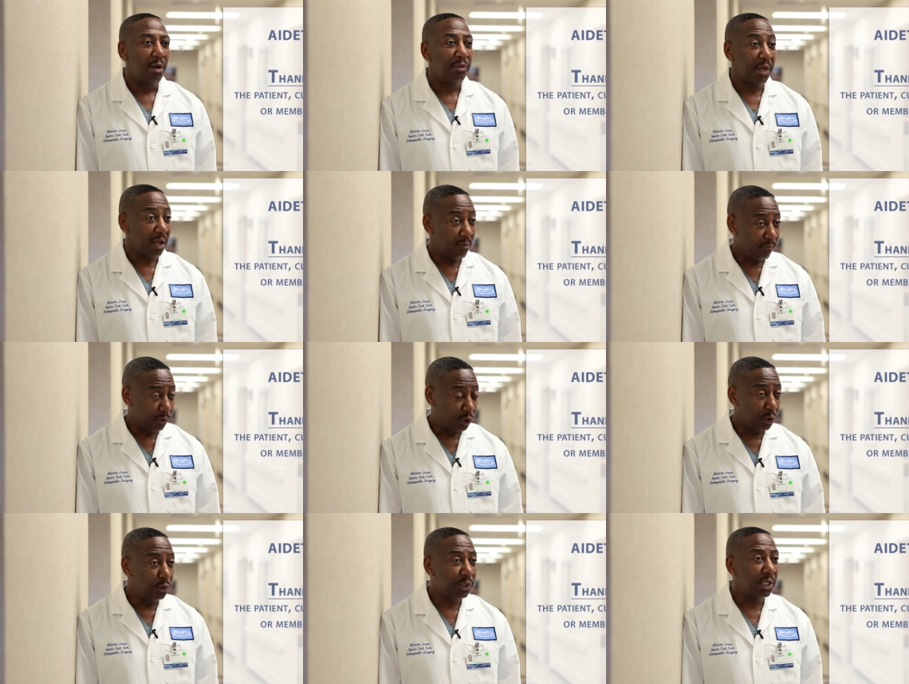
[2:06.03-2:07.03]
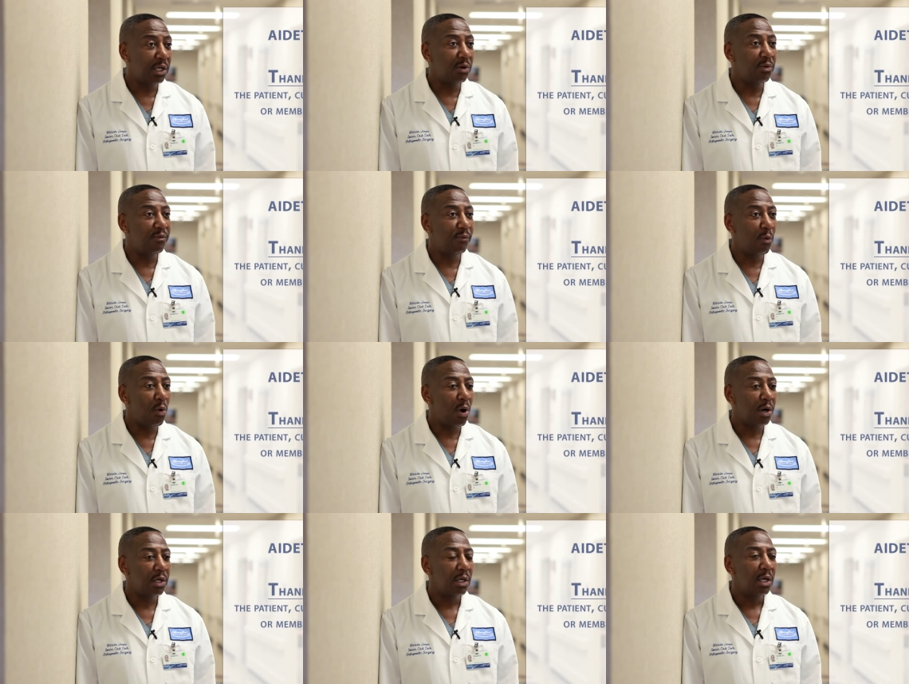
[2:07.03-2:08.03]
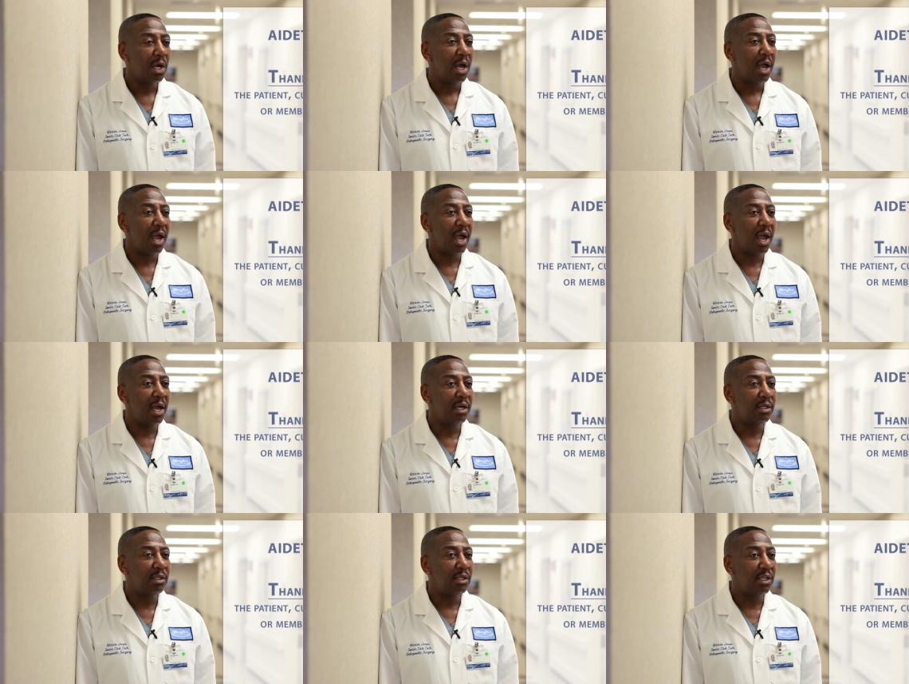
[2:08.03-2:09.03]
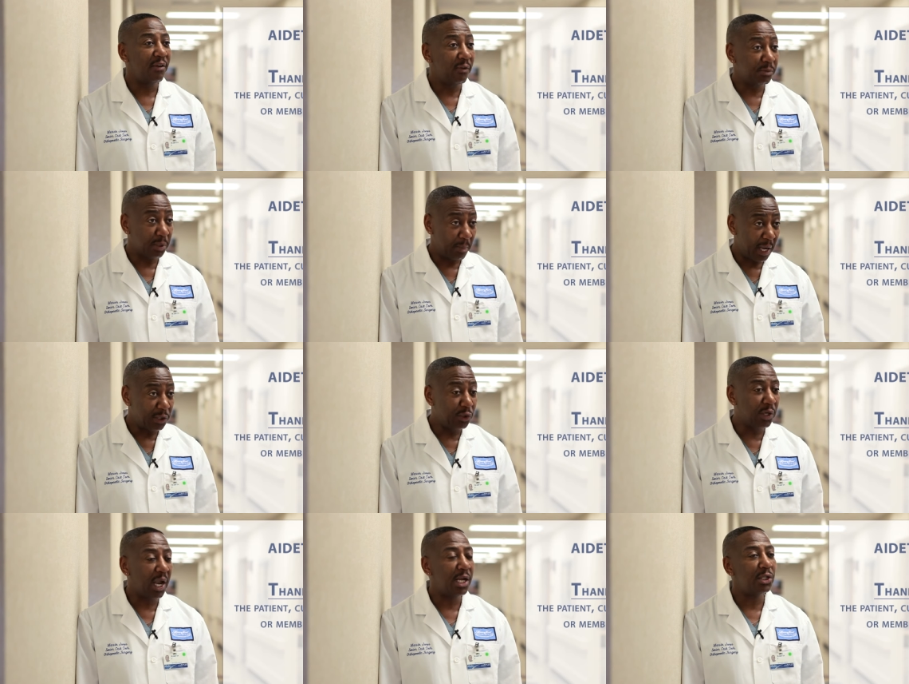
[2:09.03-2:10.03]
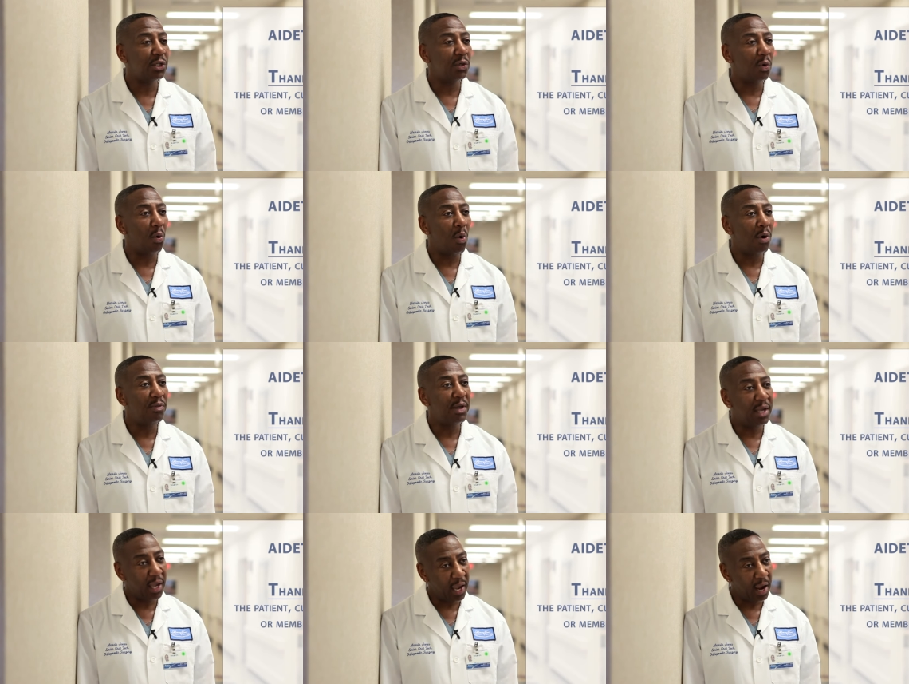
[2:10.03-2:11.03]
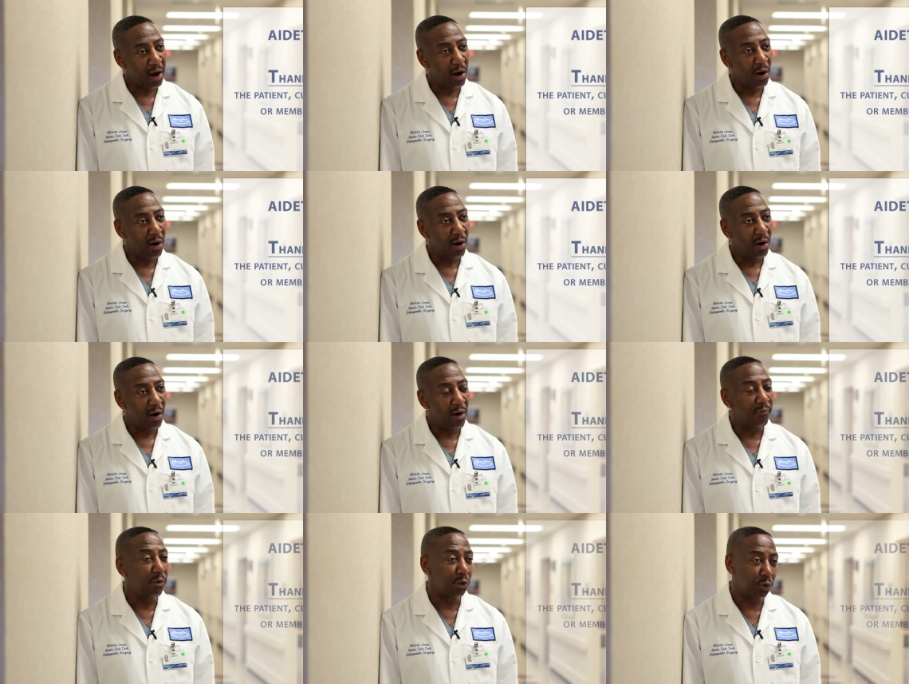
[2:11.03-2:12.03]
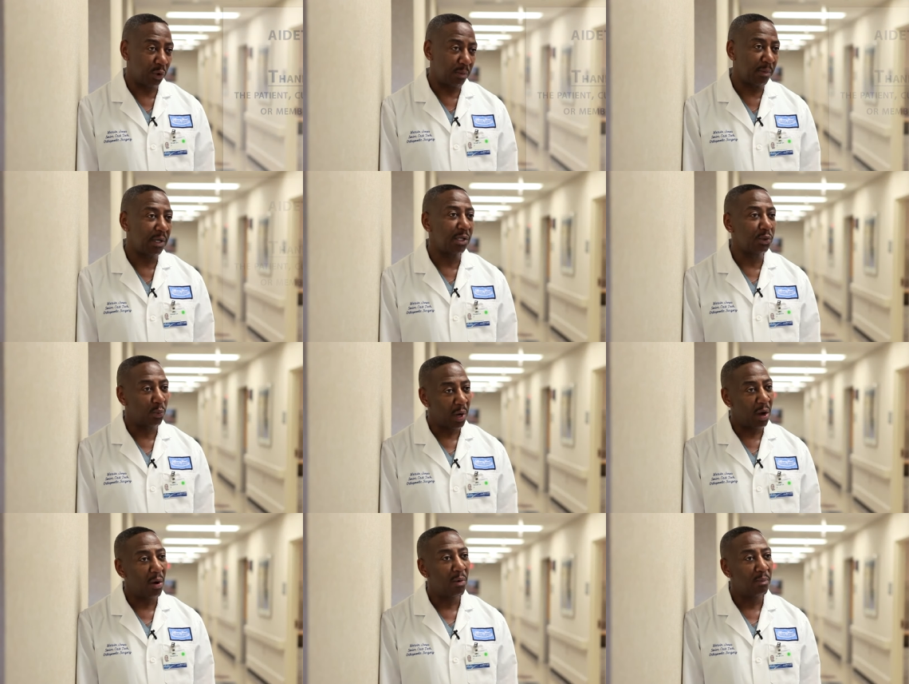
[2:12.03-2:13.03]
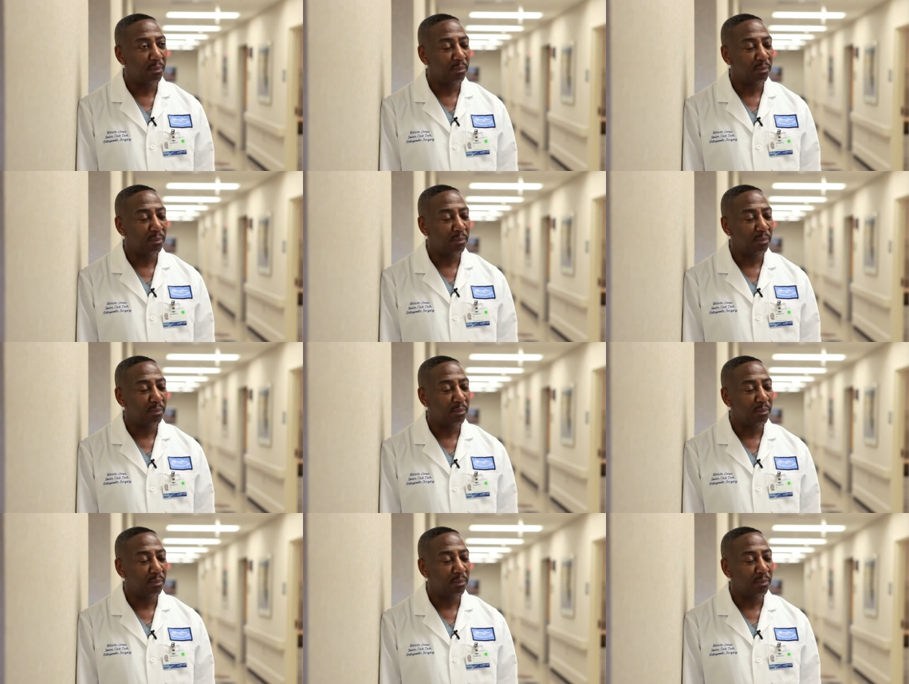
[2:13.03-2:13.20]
Thank them for choosing Henry Ford and give them some education on the care of your treatment as well.